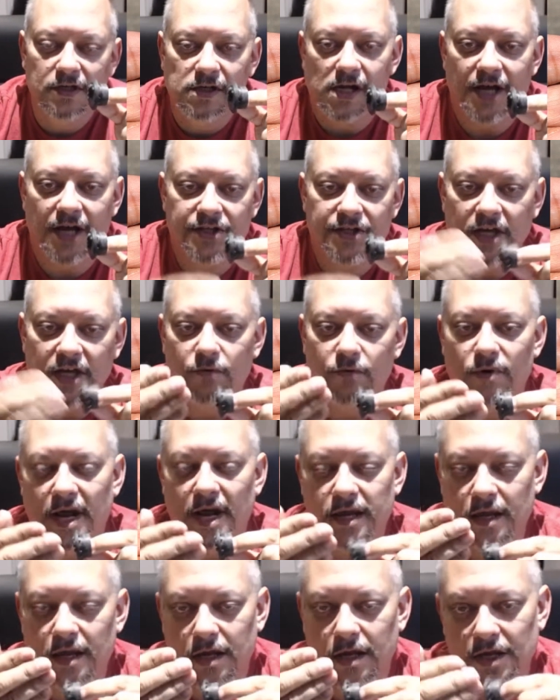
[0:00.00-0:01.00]
And then when I
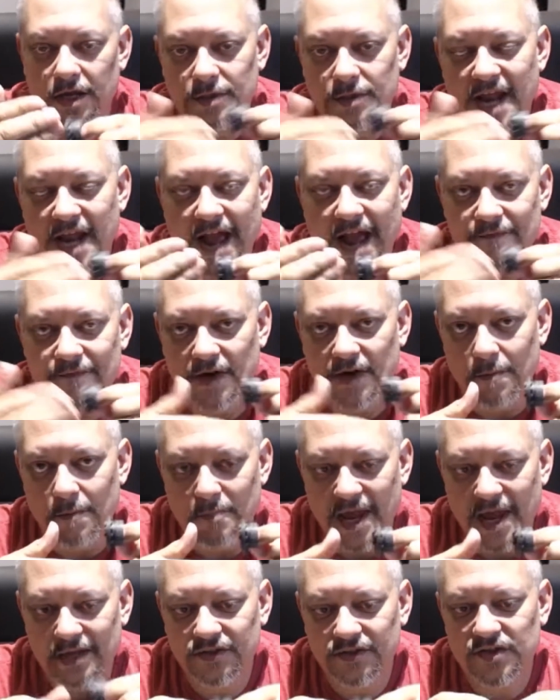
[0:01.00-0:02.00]
cut them in half on a
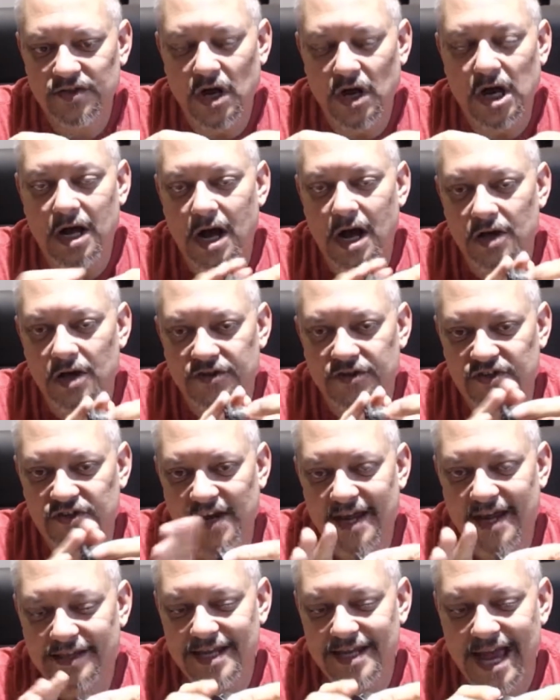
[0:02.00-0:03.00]
bandsaw, I'll
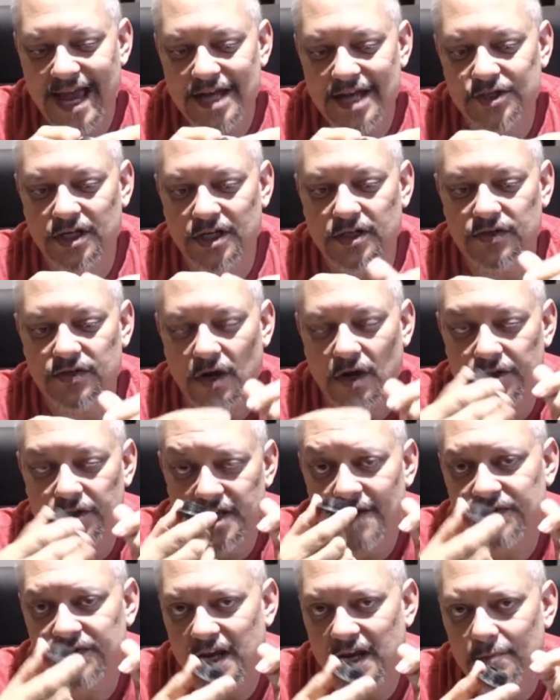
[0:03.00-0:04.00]
sand the edges. On the
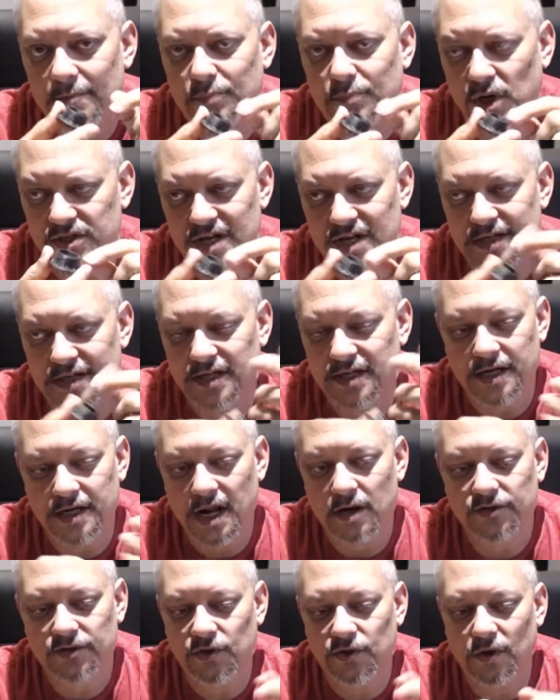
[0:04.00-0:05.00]
FDM parts I
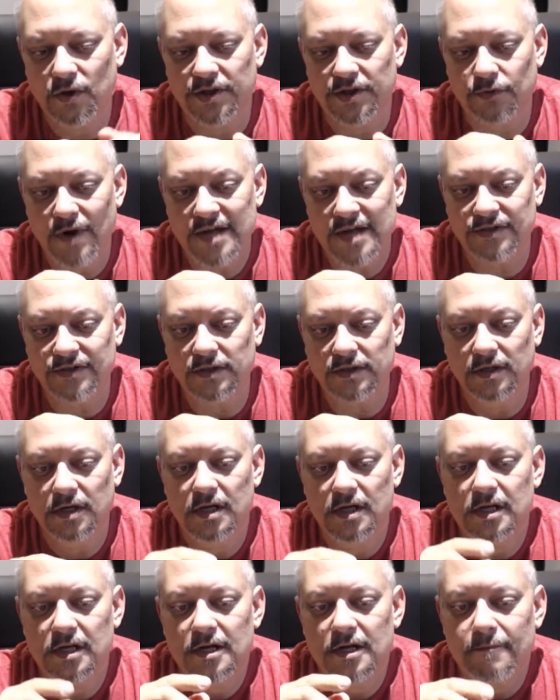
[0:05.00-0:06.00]
don't do it on the resin.
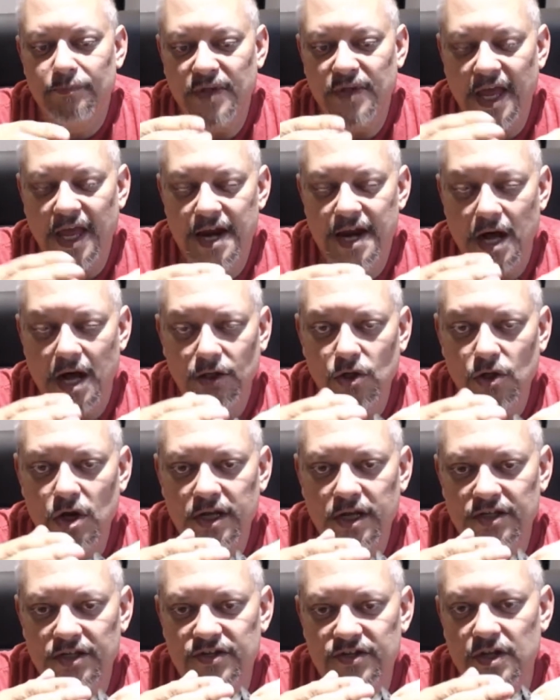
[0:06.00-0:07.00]
And I'll look
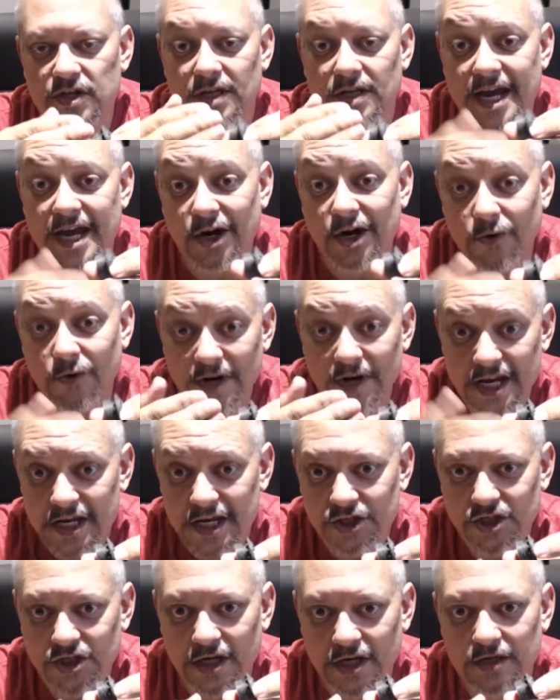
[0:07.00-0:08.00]
and see the layer
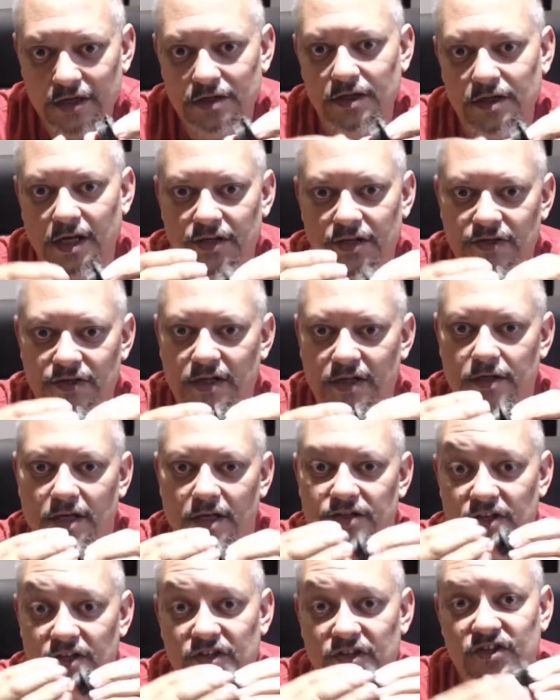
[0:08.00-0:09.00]
adhesion. Is
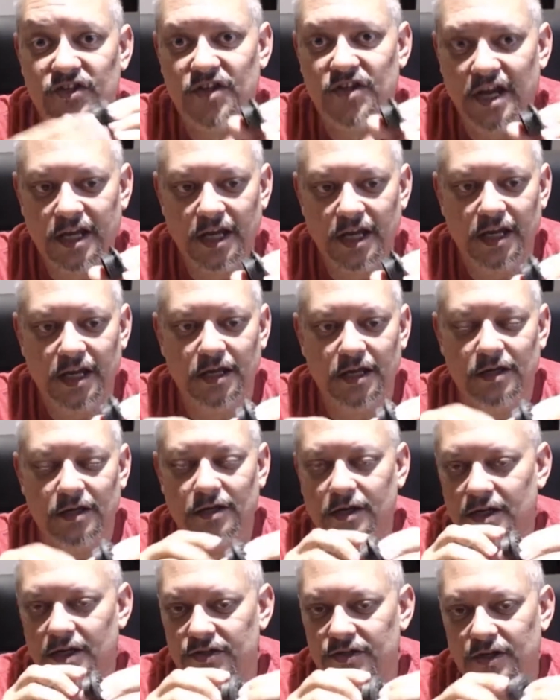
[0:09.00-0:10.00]
it sticking?
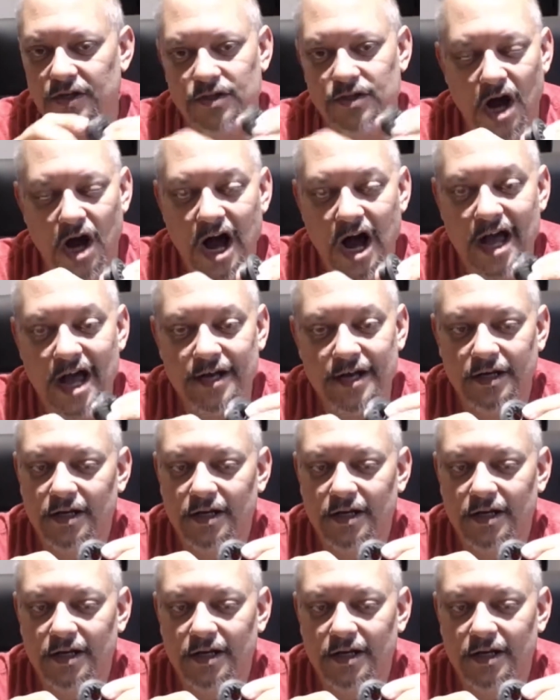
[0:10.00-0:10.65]
Is it not?